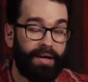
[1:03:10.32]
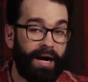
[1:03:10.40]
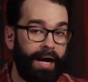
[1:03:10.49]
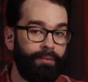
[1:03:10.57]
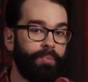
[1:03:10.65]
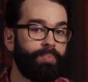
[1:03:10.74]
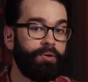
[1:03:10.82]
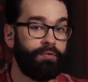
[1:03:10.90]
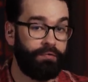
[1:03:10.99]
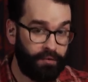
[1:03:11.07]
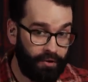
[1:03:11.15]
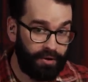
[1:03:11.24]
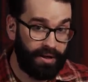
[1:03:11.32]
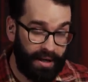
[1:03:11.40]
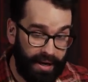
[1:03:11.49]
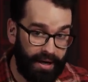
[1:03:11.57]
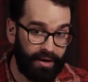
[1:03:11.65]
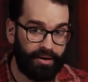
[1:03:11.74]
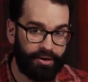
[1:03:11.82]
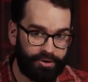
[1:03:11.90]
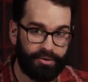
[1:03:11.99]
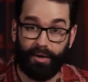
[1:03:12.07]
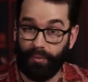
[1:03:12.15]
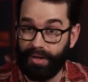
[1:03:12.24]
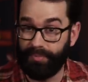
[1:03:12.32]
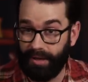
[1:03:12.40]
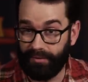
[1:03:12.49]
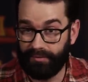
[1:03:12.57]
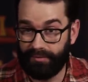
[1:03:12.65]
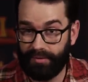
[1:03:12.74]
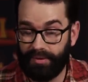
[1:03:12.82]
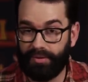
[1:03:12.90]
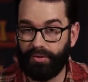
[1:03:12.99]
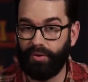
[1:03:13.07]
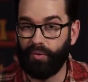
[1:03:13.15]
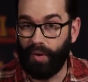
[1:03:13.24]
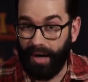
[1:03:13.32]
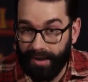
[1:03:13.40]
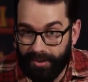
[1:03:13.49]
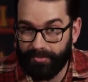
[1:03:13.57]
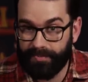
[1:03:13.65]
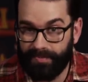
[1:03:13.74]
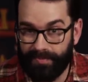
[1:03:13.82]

I would prefer to hire a straight white male. Why?